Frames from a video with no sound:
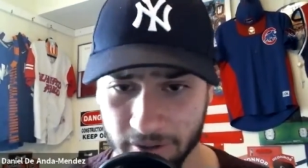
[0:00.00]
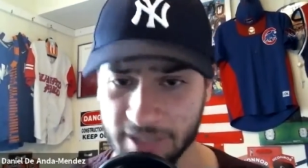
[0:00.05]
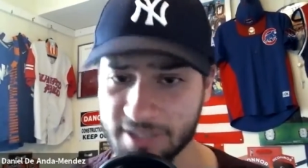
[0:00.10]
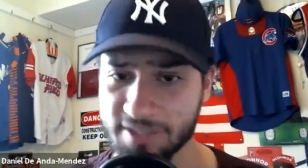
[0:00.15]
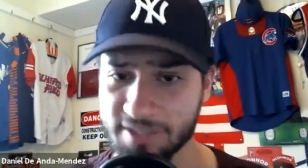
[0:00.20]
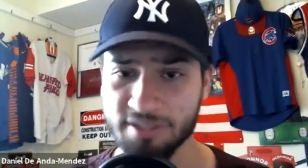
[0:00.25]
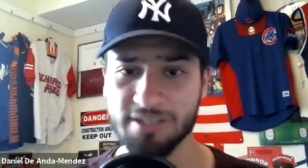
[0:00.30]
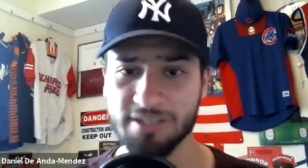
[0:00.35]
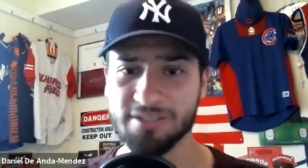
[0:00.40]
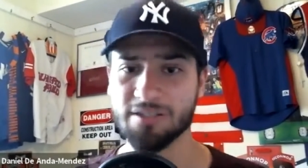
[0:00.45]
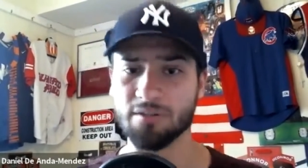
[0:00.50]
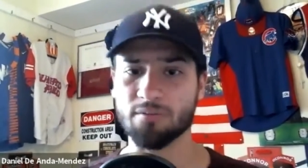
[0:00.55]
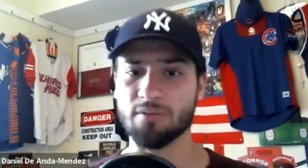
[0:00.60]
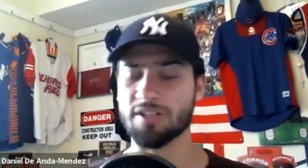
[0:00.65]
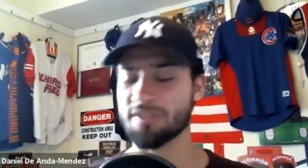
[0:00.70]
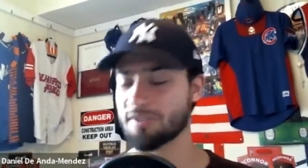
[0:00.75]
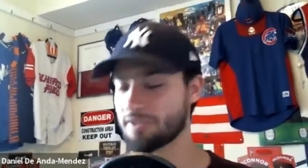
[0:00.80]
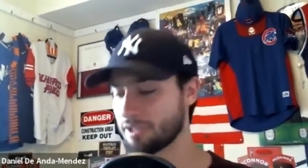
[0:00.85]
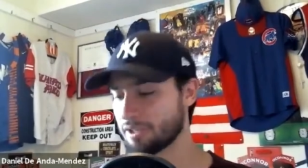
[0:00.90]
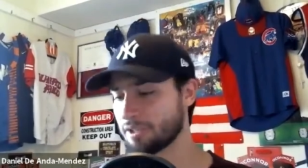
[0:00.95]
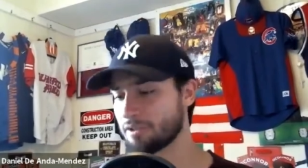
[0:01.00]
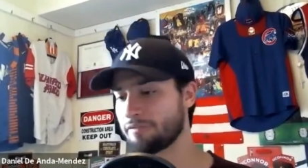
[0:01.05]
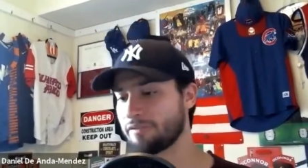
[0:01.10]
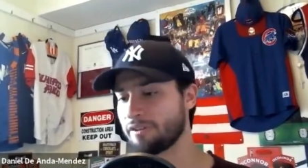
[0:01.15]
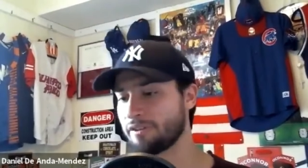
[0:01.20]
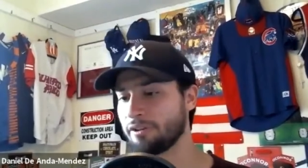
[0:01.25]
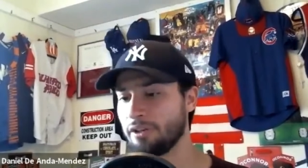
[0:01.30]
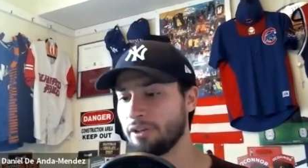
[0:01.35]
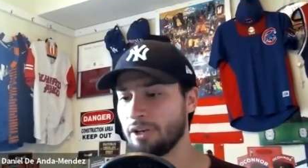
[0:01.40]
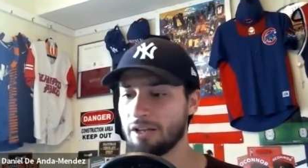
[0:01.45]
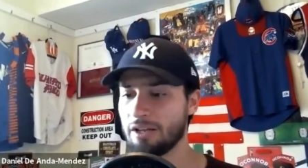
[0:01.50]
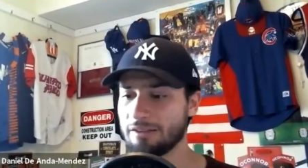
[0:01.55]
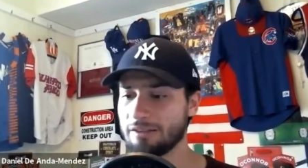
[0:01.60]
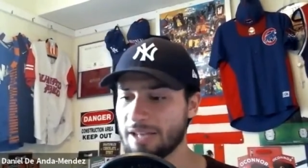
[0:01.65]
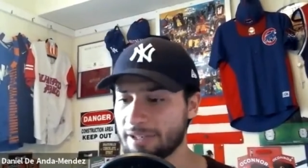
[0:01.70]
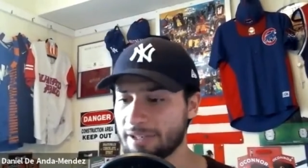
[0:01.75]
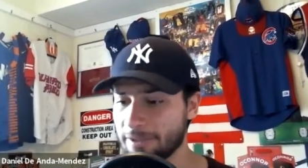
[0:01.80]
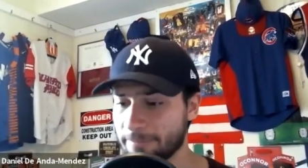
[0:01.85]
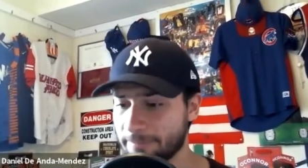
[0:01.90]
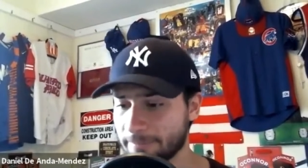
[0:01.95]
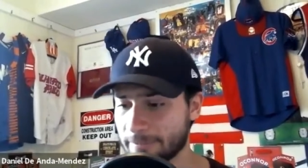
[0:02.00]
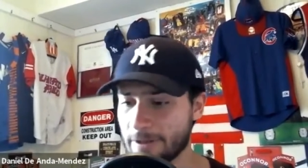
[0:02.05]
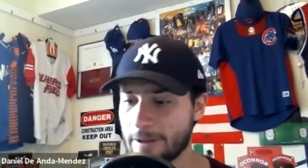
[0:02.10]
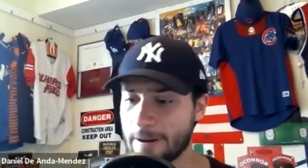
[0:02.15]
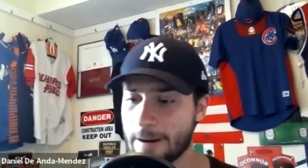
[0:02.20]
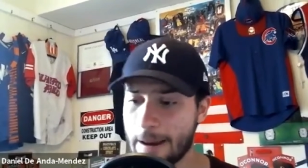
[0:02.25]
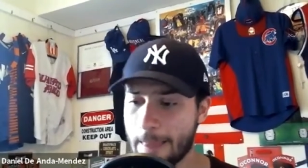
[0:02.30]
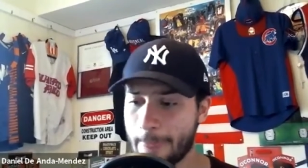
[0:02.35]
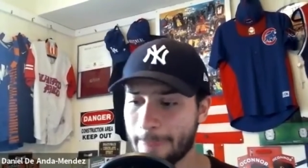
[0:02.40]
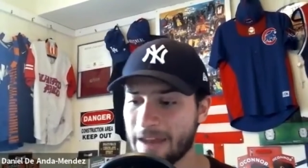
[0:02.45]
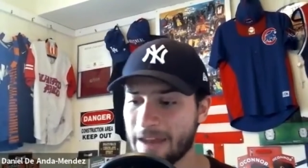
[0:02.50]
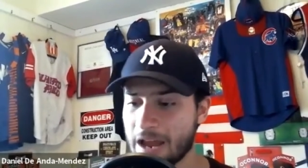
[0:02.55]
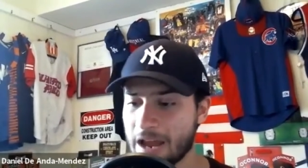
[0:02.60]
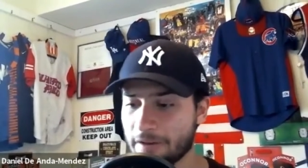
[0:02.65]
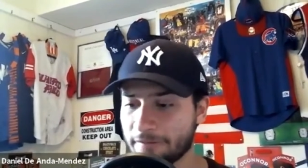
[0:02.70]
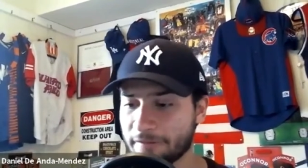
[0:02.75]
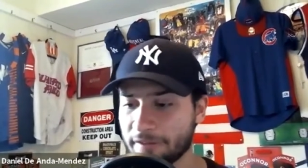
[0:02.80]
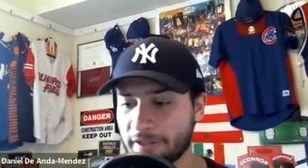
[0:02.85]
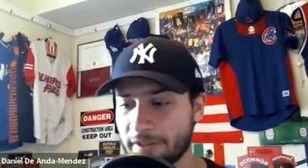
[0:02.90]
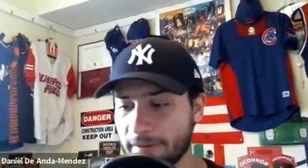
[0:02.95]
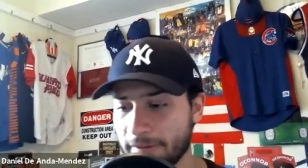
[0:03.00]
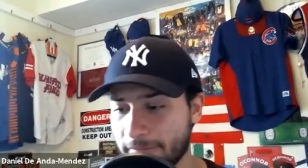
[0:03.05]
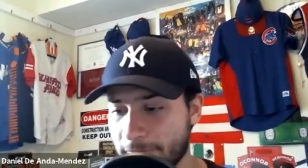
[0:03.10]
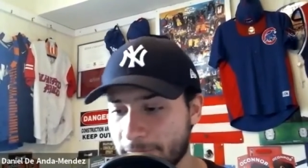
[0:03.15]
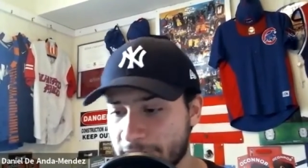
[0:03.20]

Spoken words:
It's just the questioning of their lineup. Now, for the